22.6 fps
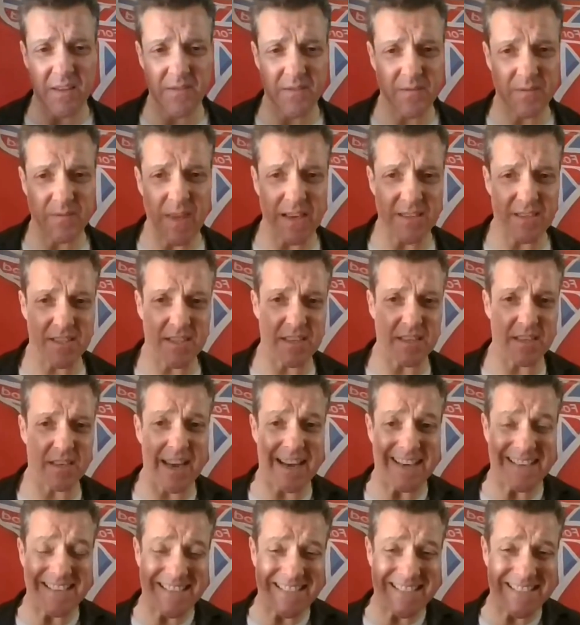That's an
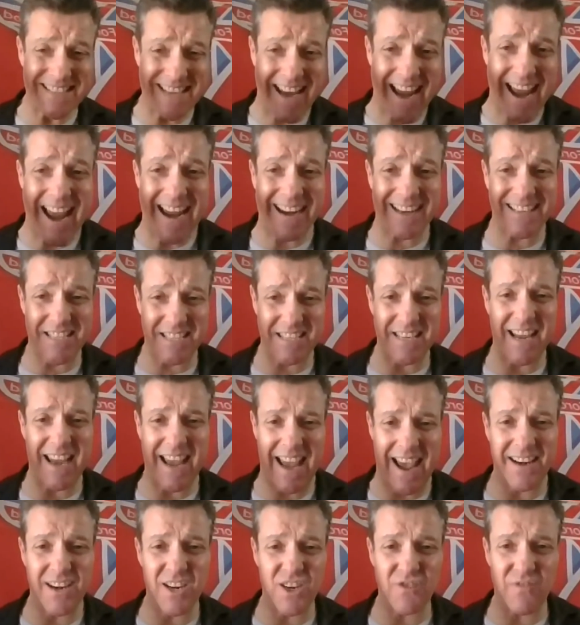exact
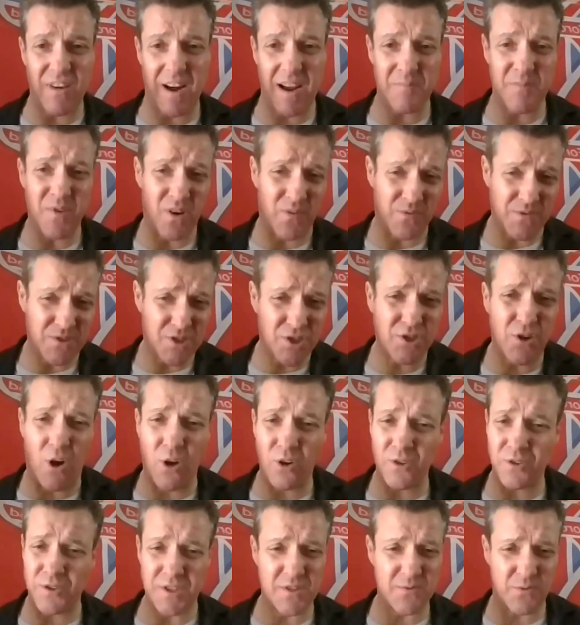anagram of
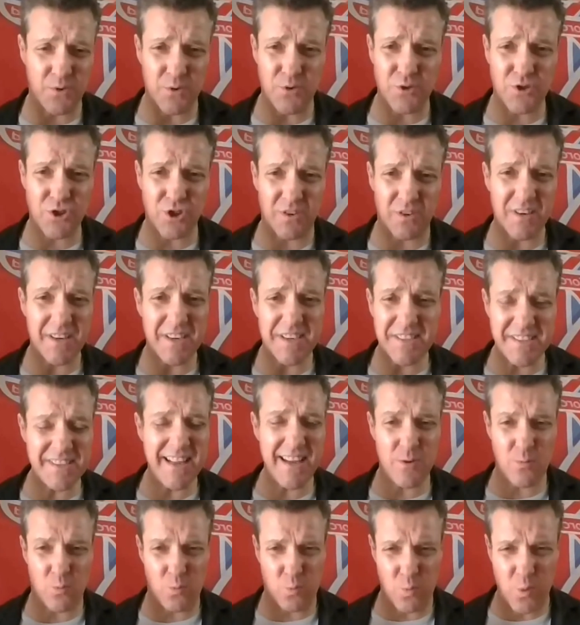Scotland's future. Isn't that
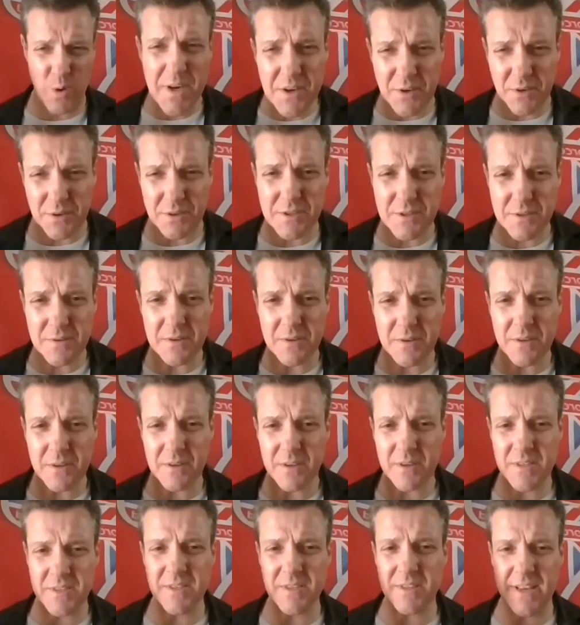weird?
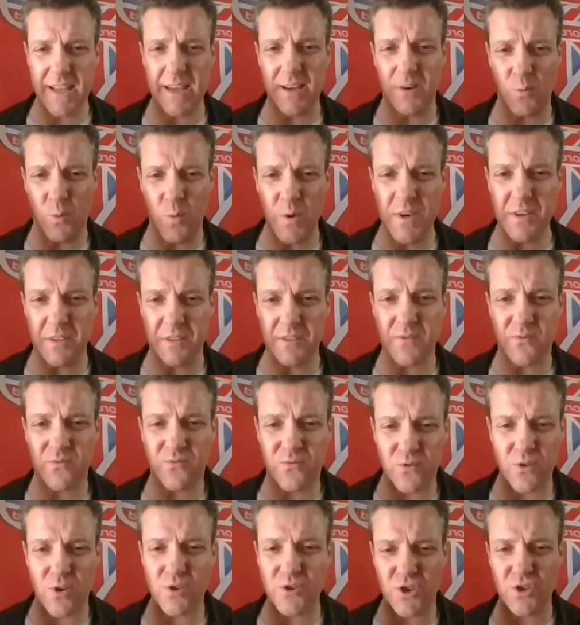Isn't that weird?
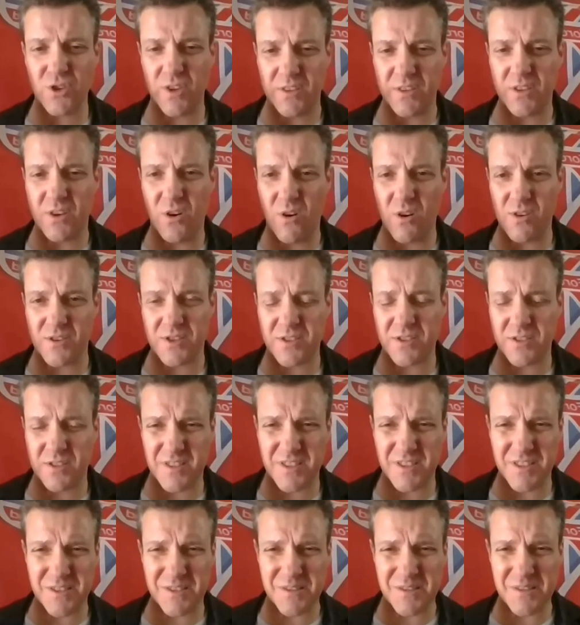Fraudulent
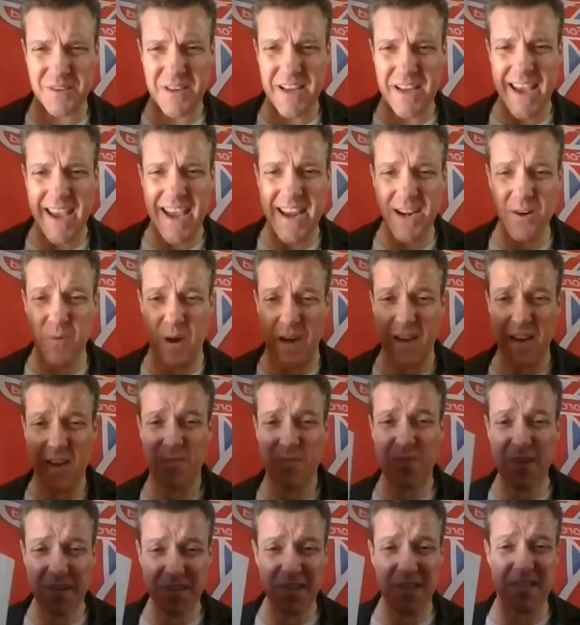Costs. Anyway,
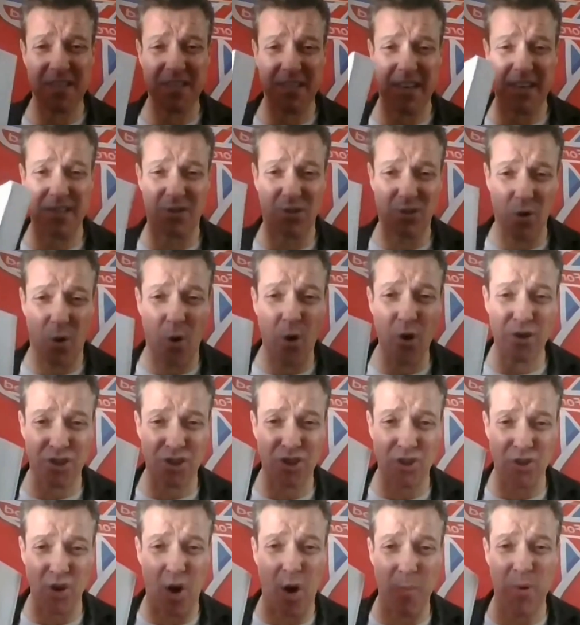this is a
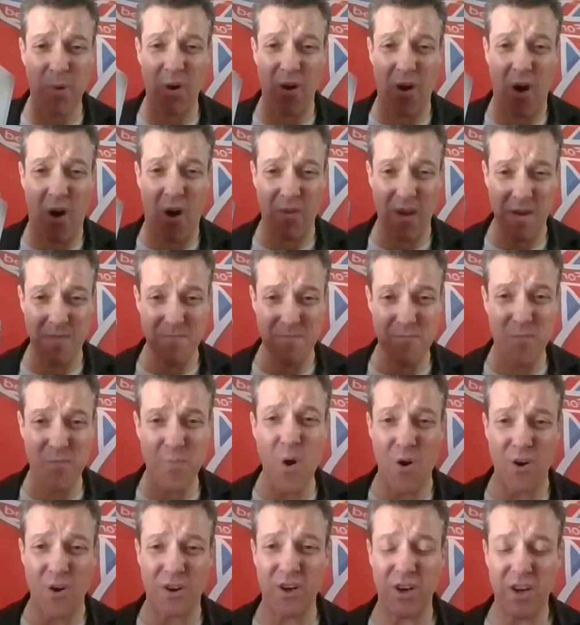doorstopper of a book.